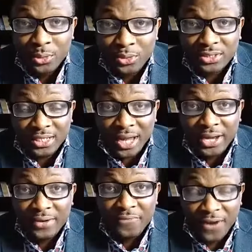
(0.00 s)
that I
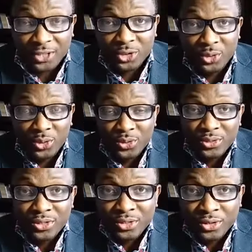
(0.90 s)
refer to
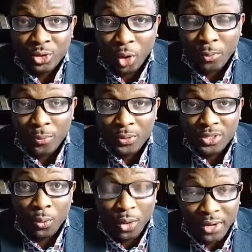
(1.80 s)
come up with
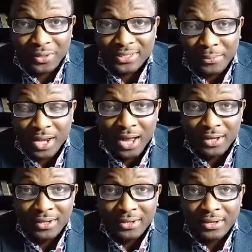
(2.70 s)
a 1 hour seminar,
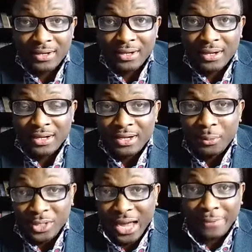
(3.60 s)

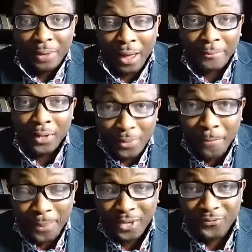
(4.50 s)
which I'm not
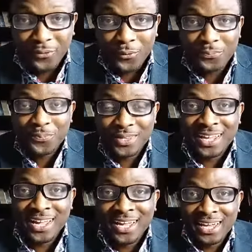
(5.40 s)
being paid for.
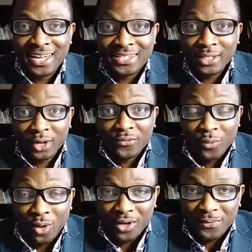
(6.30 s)
It's a lot of
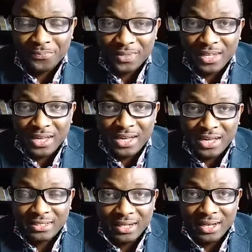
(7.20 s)
work.
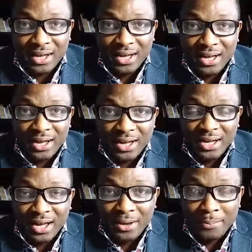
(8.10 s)

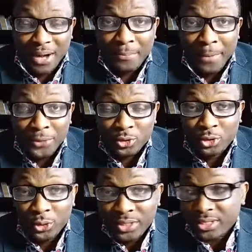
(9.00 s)
But I'm happy to
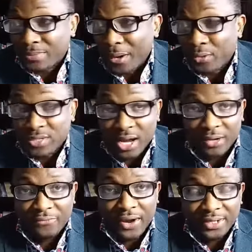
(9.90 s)
do it. It's my own
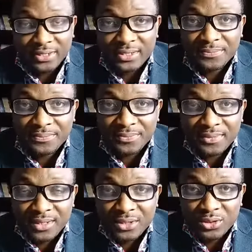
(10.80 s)
sacrifice
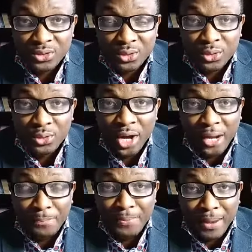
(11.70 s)
to
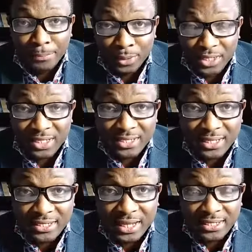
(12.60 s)
helping my brothers and
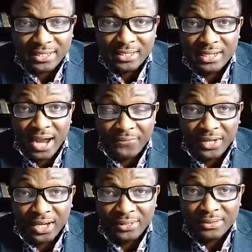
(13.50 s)
sisters in
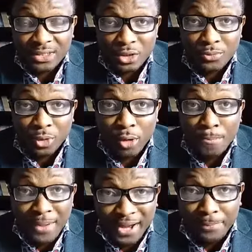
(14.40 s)
Africa to
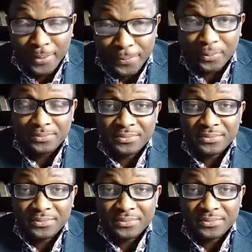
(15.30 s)
become better people.